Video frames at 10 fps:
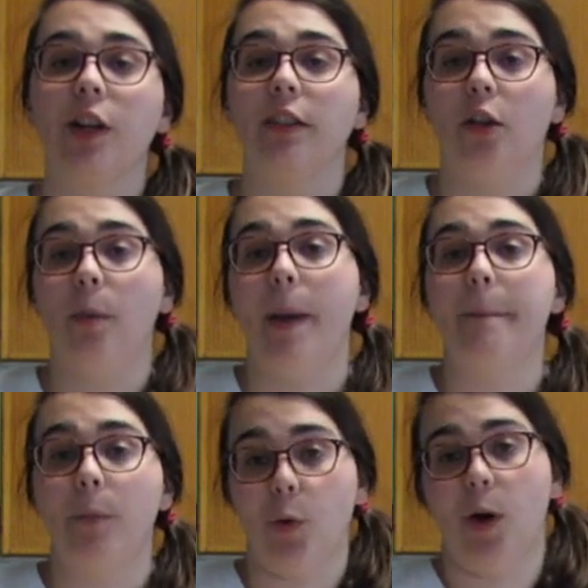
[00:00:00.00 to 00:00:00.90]
a little bit
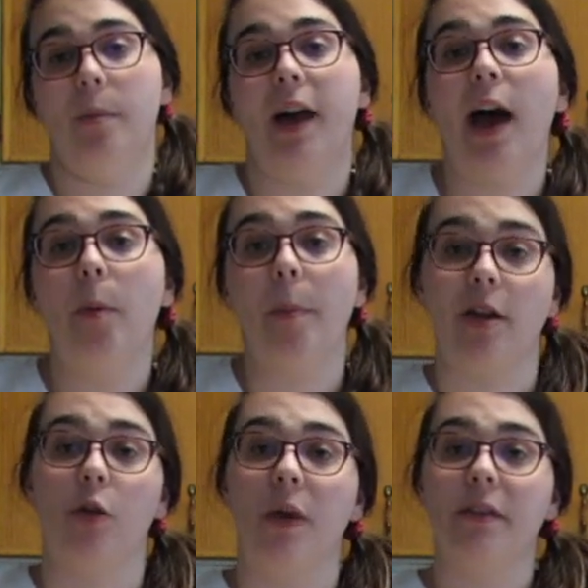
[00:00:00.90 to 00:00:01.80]
more about how
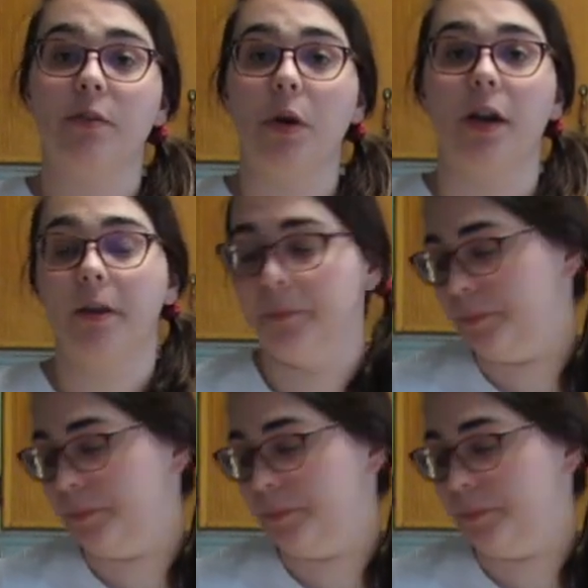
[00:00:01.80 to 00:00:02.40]
microwaves work.